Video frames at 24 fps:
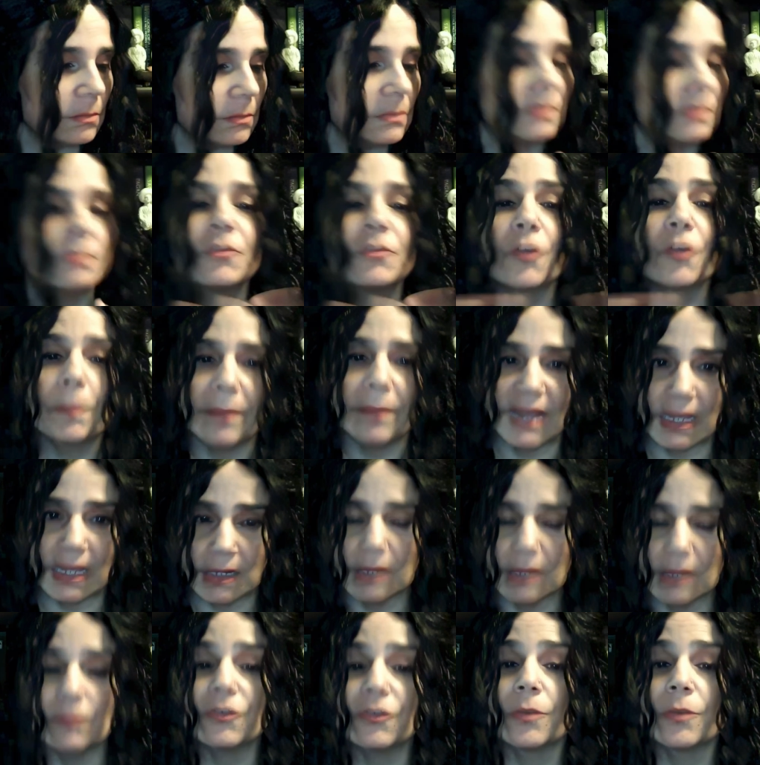forbade
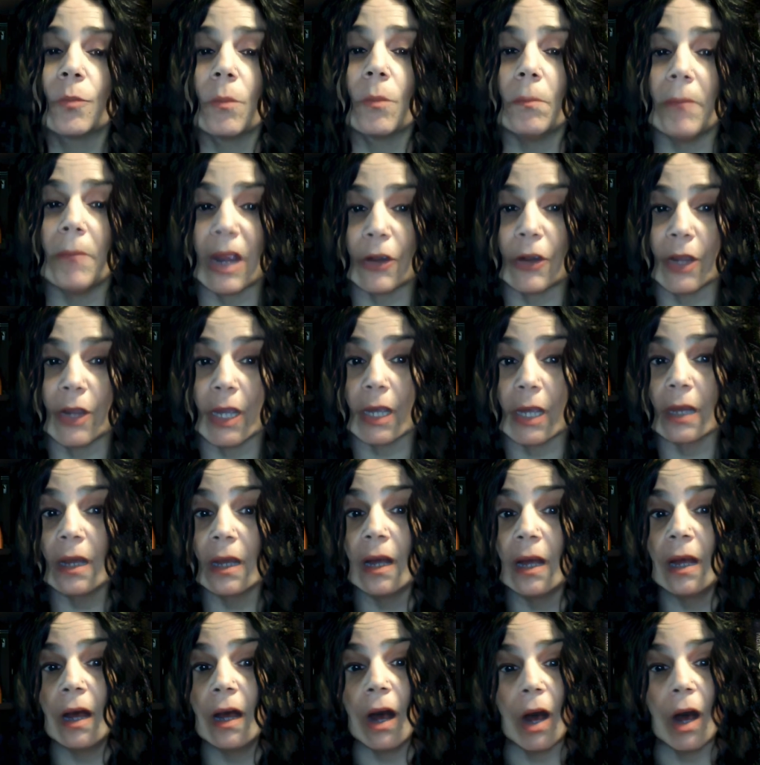him from marrying
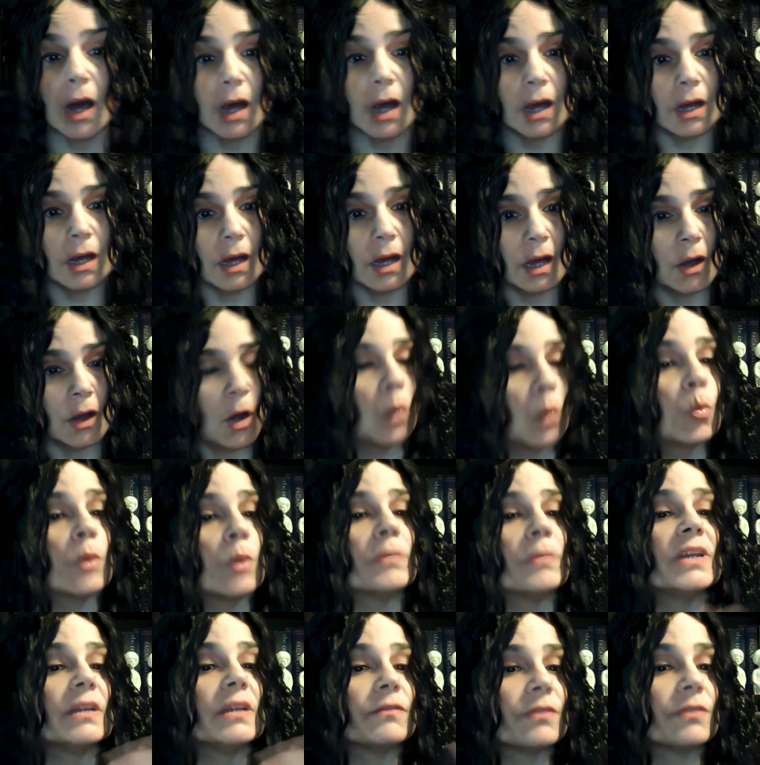a
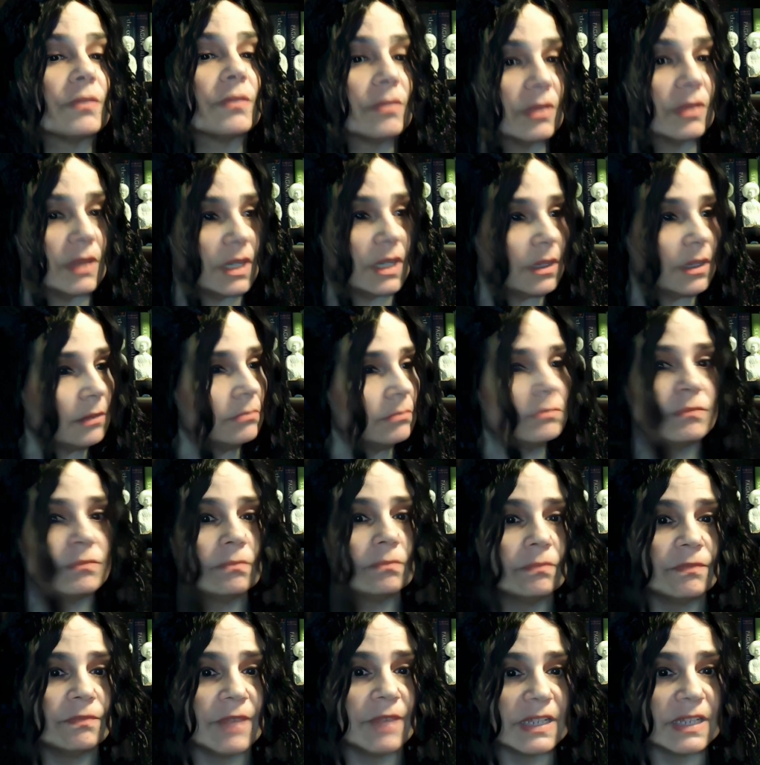woman of the
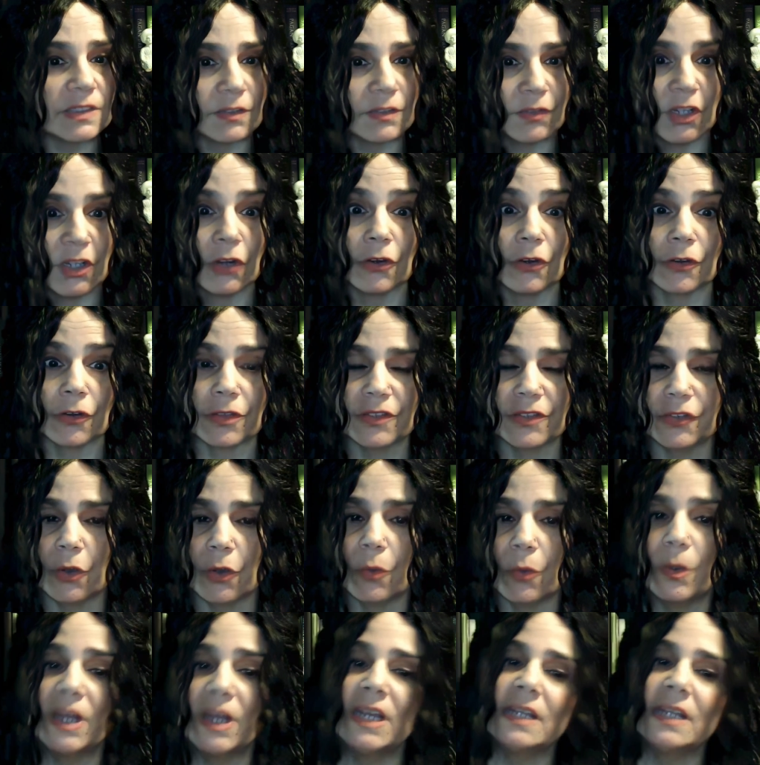face of the earth.
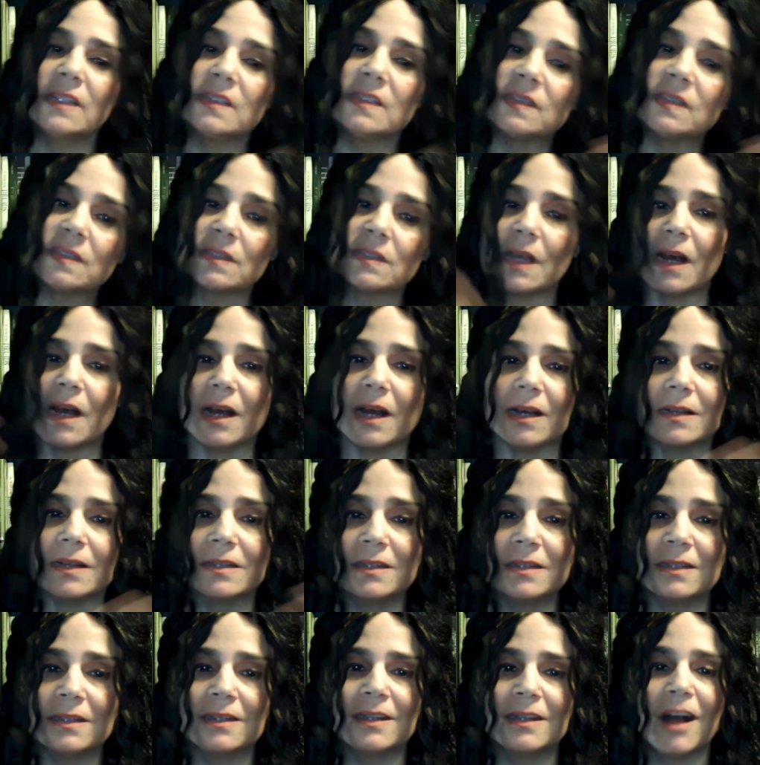So his
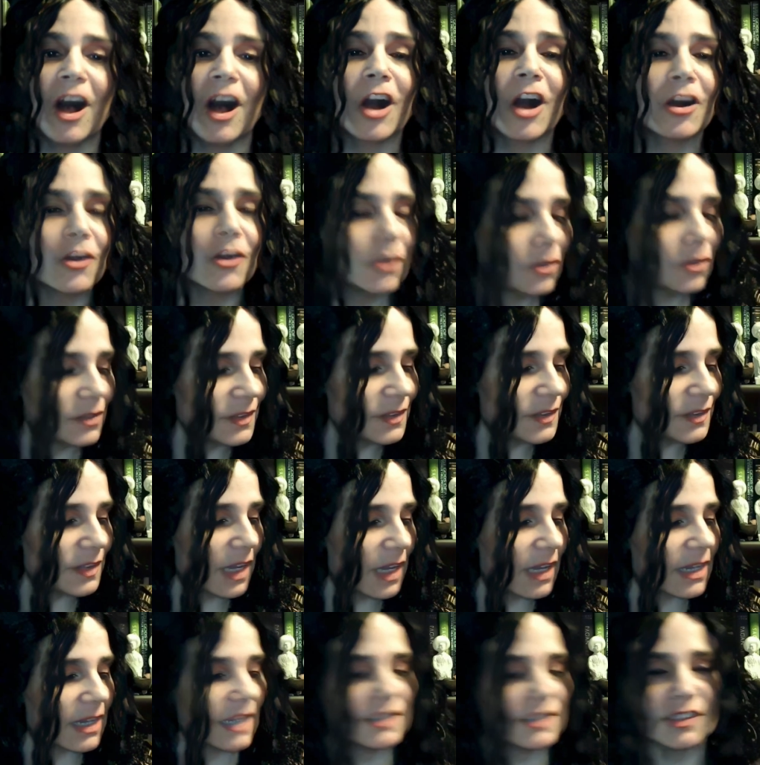uncles
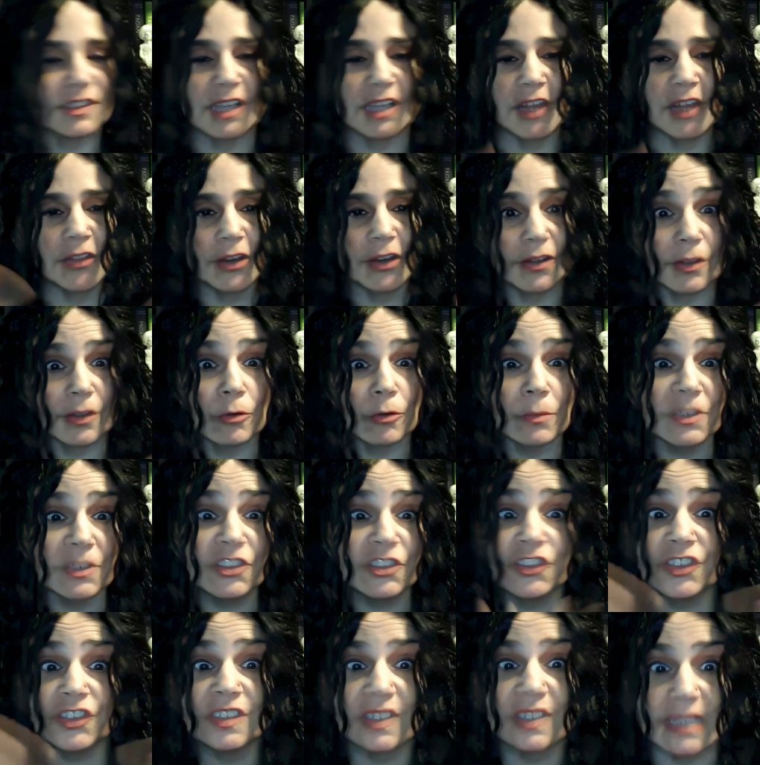got together. They were
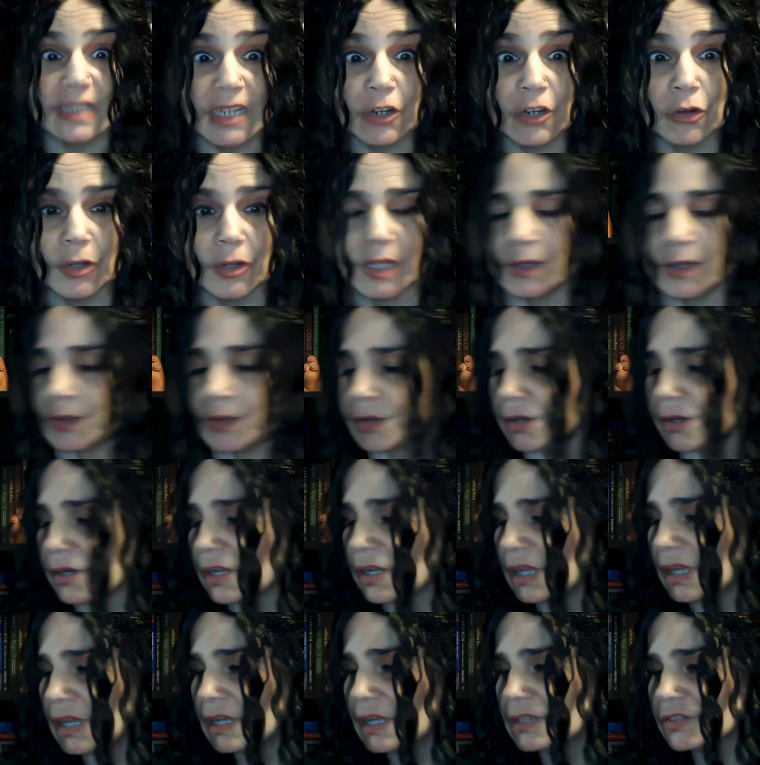magicians, and they created her.
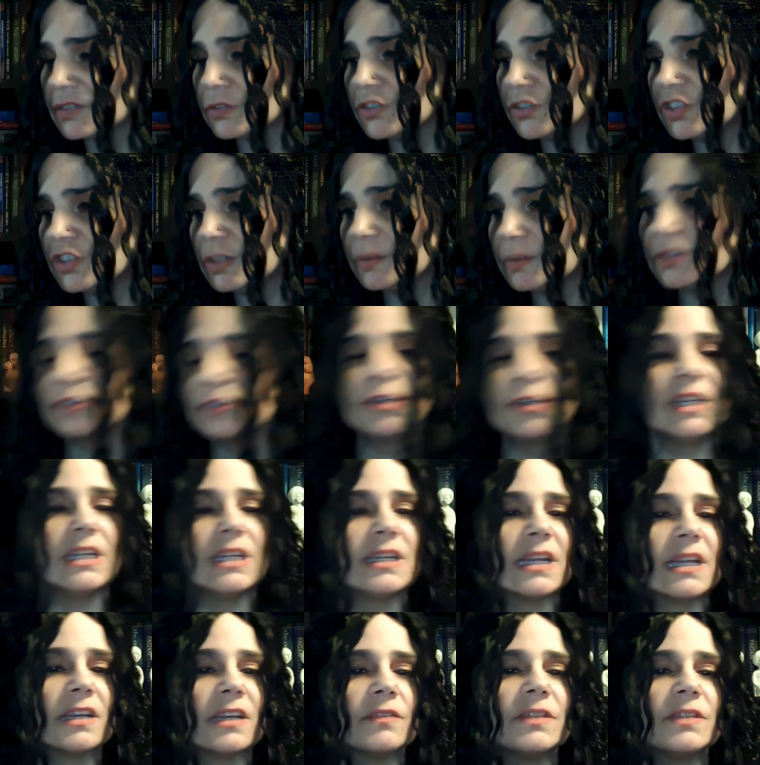So she was
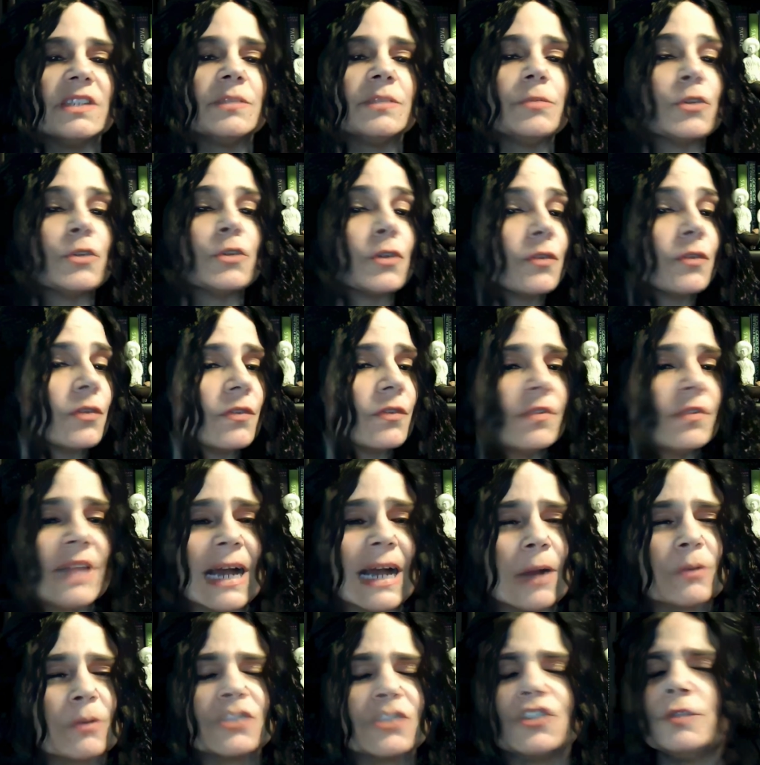created out of these beautiful
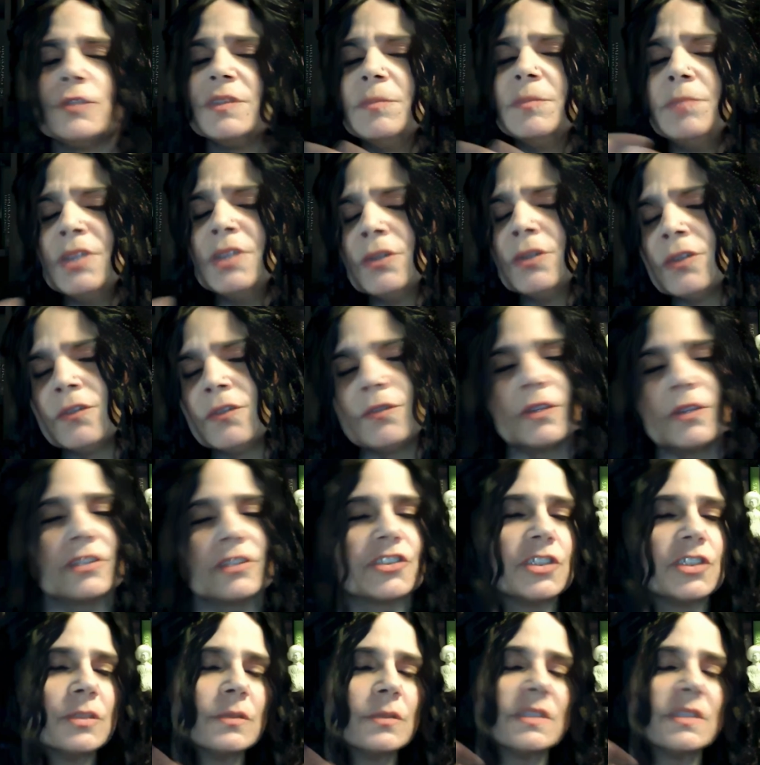flowers. She was beautiful.
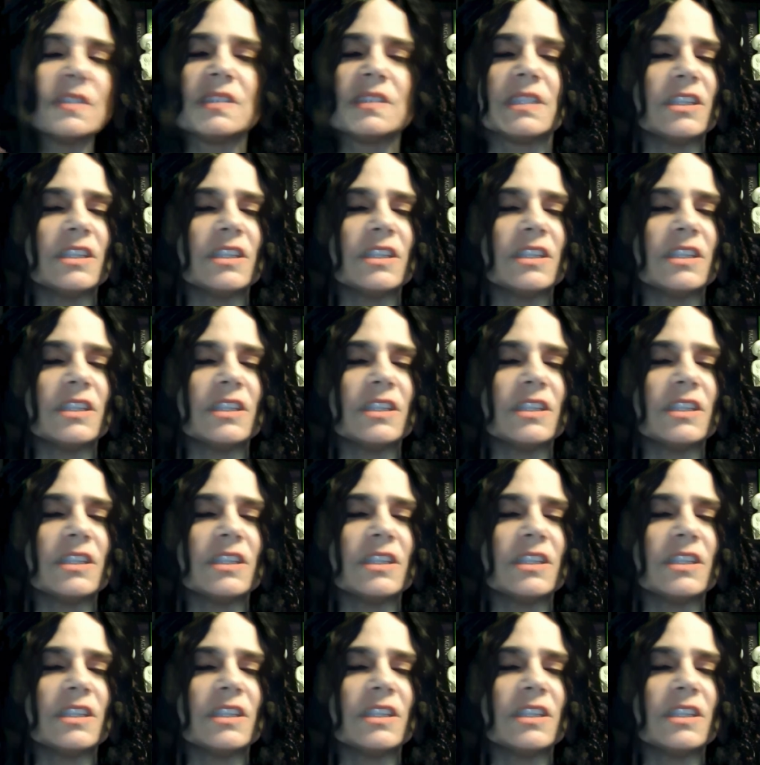She was,